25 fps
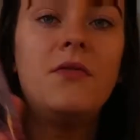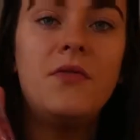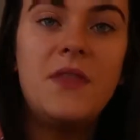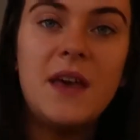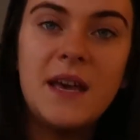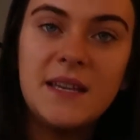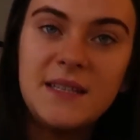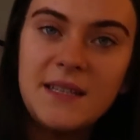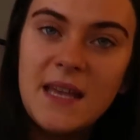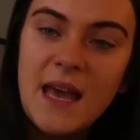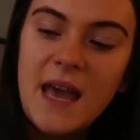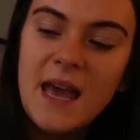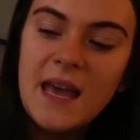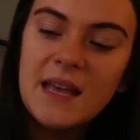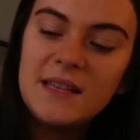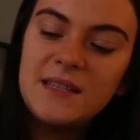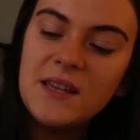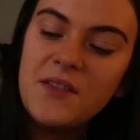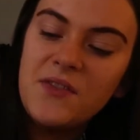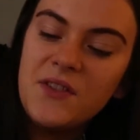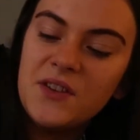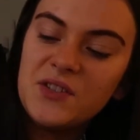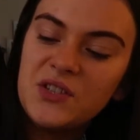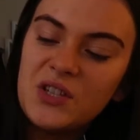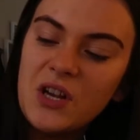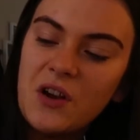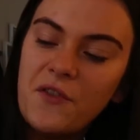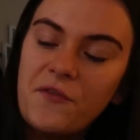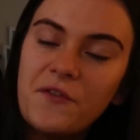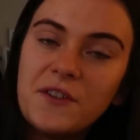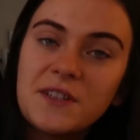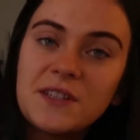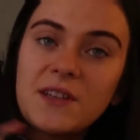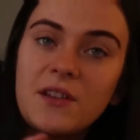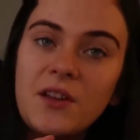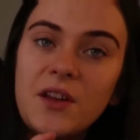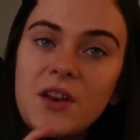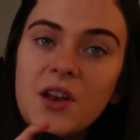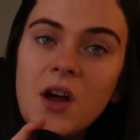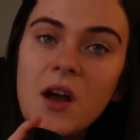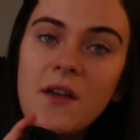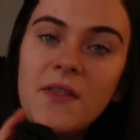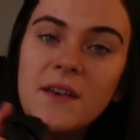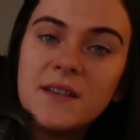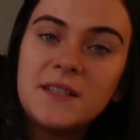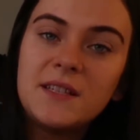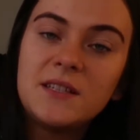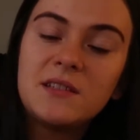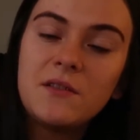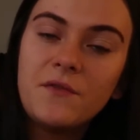This is the surface cleaner.
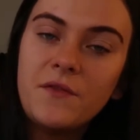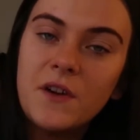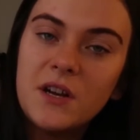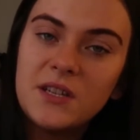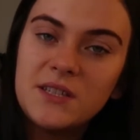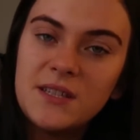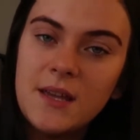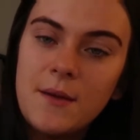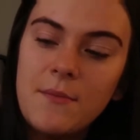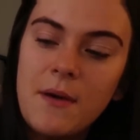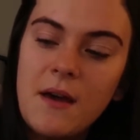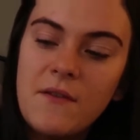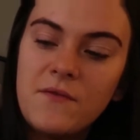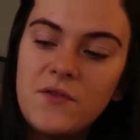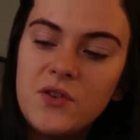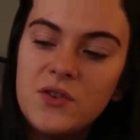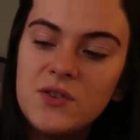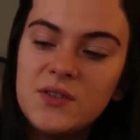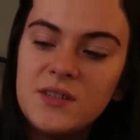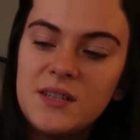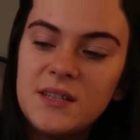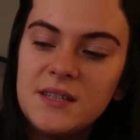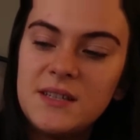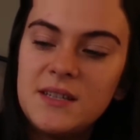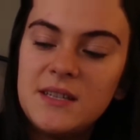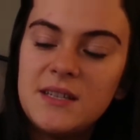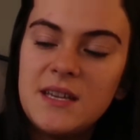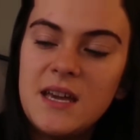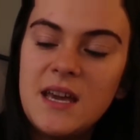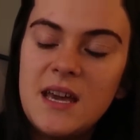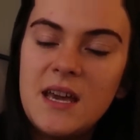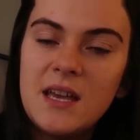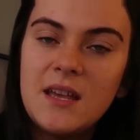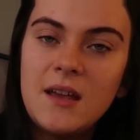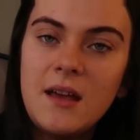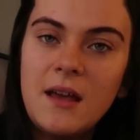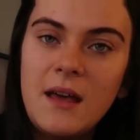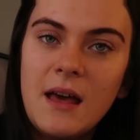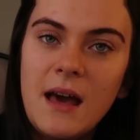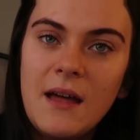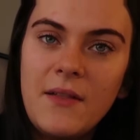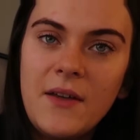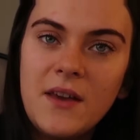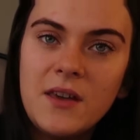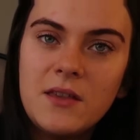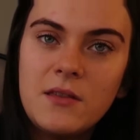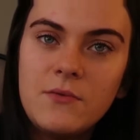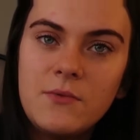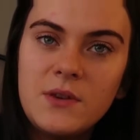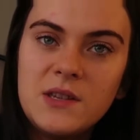This is the first time I've used it today. I
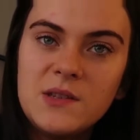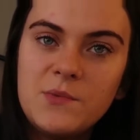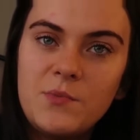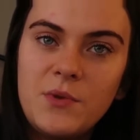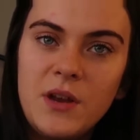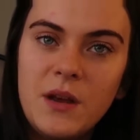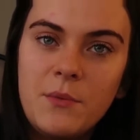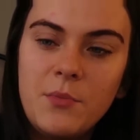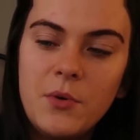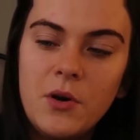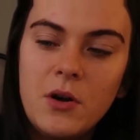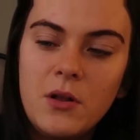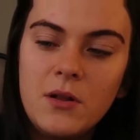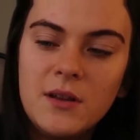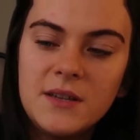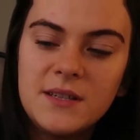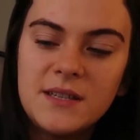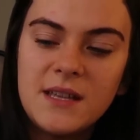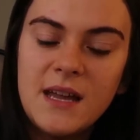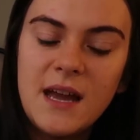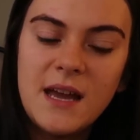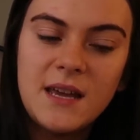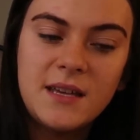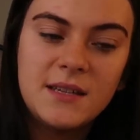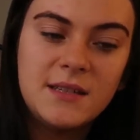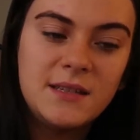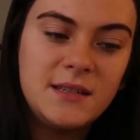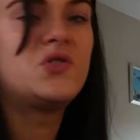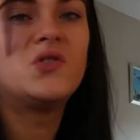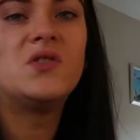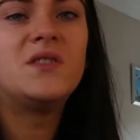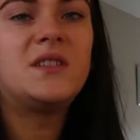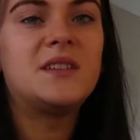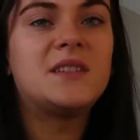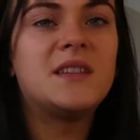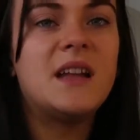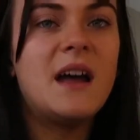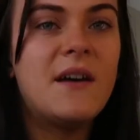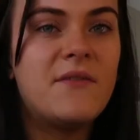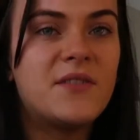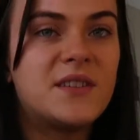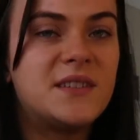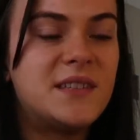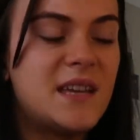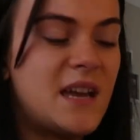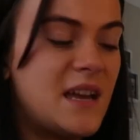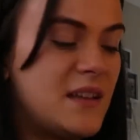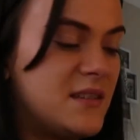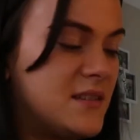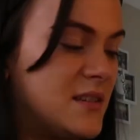like the wee spray bottle, it's nice. So it doesn't have a
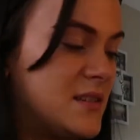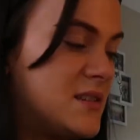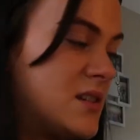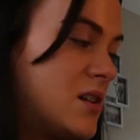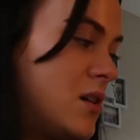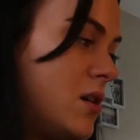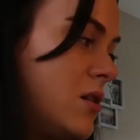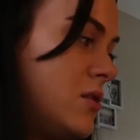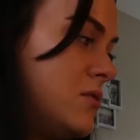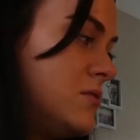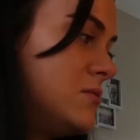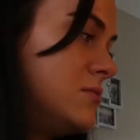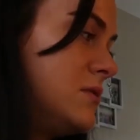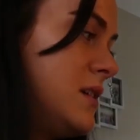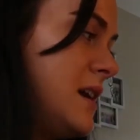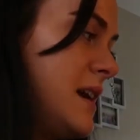scent at all.